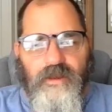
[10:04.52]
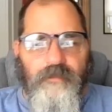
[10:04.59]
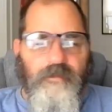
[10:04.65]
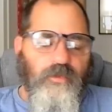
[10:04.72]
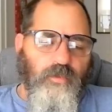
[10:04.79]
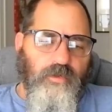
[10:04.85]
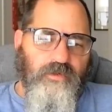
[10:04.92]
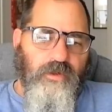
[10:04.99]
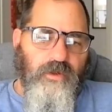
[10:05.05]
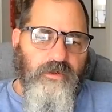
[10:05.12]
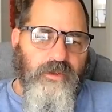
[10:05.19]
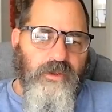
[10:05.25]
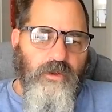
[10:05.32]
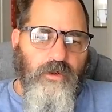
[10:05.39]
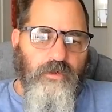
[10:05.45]
I mean, we're
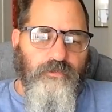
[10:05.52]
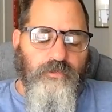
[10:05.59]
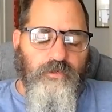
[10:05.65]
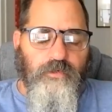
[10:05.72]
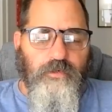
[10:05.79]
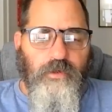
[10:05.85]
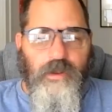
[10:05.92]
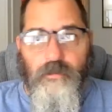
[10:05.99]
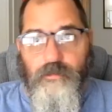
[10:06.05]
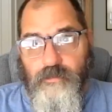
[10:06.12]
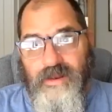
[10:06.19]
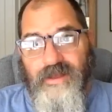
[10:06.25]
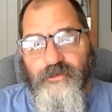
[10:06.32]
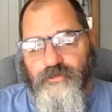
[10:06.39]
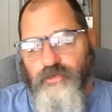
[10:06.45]
talking over
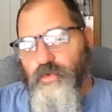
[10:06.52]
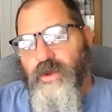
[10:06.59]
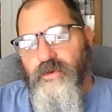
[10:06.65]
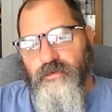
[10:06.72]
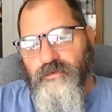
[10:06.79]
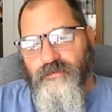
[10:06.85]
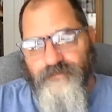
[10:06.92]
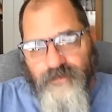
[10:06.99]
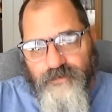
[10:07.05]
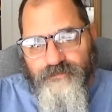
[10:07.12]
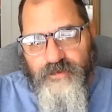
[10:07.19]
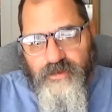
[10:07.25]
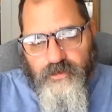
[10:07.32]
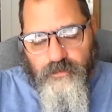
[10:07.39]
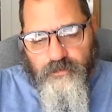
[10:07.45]
around
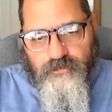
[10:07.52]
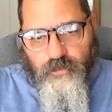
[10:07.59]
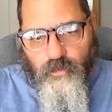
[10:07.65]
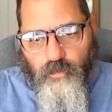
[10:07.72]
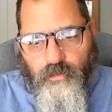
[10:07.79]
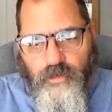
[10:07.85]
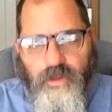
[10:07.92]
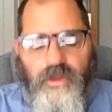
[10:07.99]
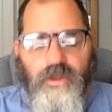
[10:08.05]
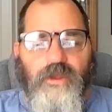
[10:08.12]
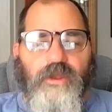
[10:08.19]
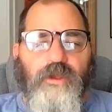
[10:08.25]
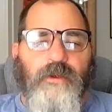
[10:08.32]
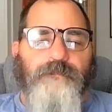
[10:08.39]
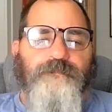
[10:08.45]
250 years old.
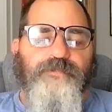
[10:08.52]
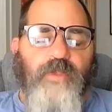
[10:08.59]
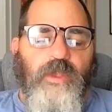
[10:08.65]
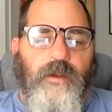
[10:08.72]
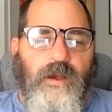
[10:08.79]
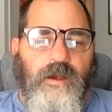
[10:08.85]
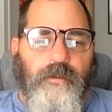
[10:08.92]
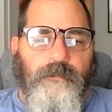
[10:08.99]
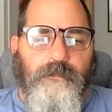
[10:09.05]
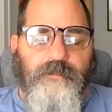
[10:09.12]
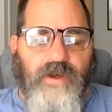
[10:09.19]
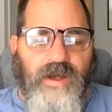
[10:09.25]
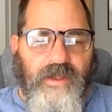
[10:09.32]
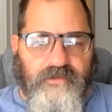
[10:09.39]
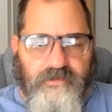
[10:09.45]
Um,
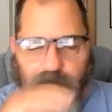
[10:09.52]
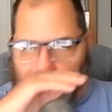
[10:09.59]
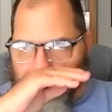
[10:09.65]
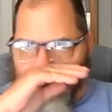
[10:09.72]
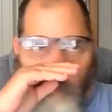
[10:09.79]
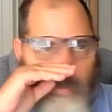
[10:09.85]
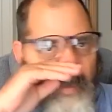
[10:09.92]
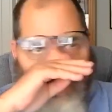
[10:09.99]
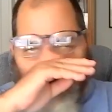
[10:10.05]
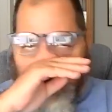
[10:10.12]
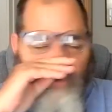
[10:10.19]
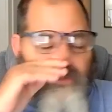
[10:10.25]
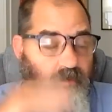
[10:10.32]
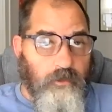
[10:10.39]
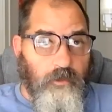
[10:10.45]
but
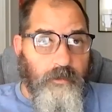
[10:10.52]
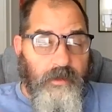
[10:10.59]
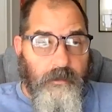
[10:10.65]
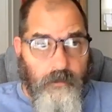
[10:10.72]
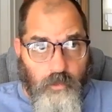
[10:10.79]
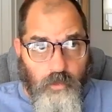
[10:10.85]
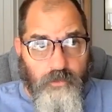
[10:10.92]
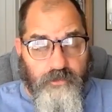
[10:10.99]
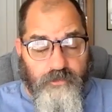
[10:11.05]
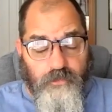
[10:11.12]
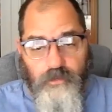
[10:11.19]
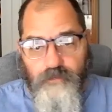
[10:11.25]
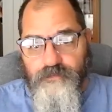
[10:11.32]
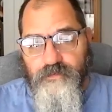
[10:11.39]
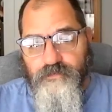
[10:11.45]
actually a little bit more than
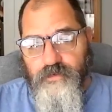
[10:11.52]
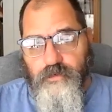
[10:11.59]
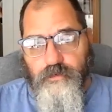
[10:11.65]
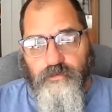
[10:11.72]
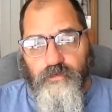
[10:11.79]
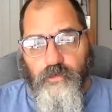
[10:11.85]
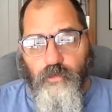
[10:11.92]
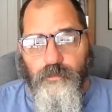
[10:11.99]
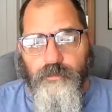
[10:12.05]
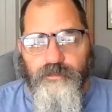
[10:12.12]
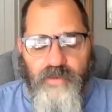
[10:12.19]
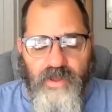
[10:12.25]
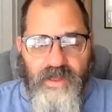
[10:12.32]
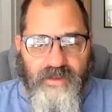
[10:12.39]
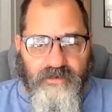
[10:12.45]
250 years old.
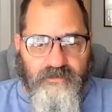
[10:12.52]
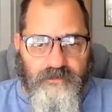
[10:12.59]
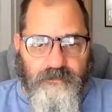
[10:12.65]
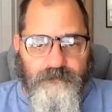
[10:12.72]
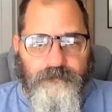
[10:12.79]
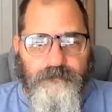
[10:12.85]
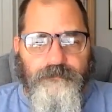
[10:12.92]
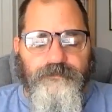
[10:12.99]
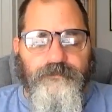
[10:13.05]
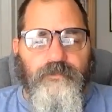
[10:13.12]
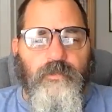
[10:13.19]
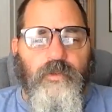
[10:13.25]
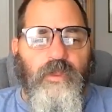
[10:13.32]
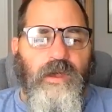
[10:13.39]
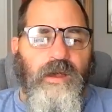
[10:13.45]
But
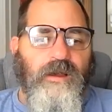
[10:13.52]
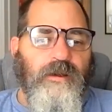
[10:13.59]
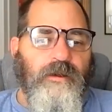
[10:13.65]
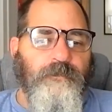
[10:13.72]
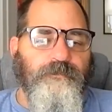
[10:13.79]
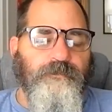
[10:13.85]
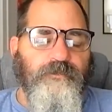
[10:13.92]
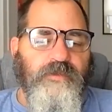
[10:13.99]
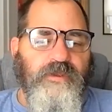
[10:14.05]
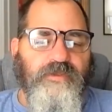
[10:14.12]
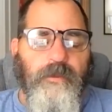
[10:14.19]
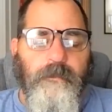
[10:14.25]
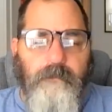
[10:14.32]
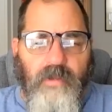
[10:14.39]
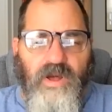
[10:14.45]
um,
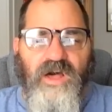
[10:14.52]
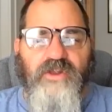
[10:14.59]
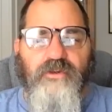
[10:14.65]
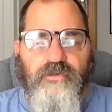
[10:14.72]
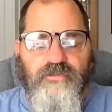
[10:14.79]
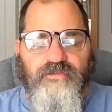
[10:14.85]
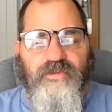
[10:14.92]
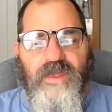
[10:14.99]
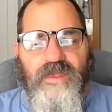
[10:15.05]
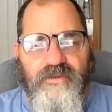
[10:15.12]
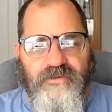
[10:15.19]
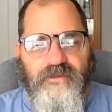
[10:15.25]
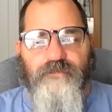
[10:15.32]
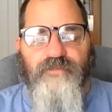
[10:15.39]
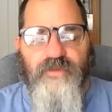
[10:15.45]
in the modern
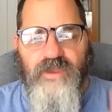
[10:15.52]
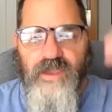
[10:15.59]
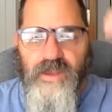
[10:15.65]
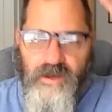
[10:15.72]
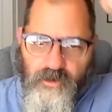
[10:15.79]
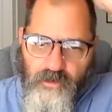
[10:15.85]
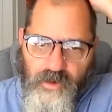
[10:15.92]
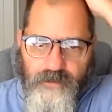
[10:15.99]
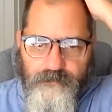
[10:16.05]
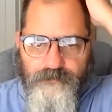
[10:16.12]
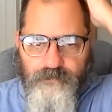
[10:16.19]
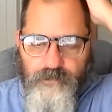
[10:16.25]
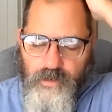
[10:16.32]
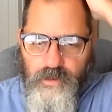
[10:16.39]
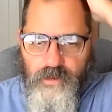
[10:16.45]
scientific era,
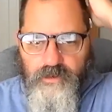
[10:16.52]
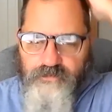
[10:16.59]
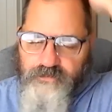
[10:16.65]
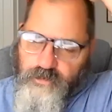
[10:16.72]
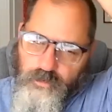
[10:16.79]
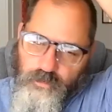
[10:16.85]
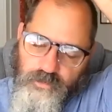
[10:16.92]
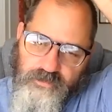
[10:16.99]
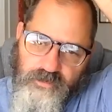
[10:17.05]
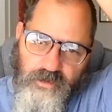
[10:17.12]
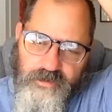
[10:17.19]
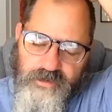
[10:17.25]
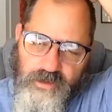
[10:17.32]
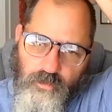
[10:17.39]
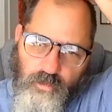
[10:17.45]
so we're
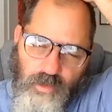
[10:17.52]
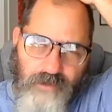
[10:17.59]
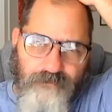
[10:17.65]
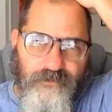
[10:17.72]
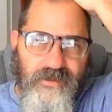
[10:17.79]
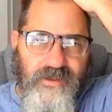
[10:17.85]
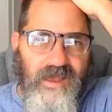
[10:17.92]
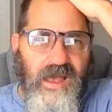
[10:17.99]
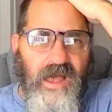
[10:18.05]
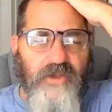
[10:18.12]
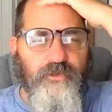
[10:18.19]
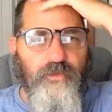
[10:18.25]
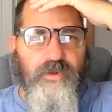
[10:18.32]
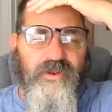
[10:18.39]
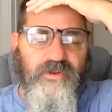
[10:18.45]
talking roughly
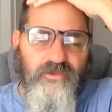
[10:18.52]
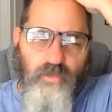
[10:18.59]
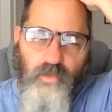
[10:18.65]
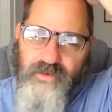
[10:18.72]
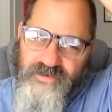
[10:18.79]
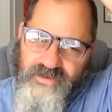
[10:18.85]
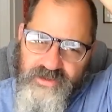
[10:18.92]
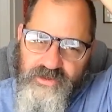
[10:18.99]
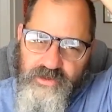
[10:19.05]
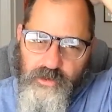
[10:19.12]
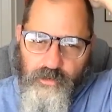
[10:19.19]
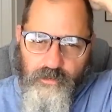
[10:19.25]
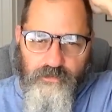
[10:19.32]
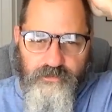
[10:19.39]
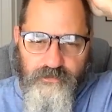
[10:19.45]
120
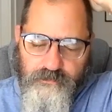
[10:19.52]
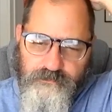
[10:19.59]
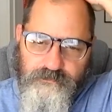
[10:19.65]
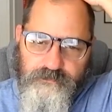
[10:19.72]
years.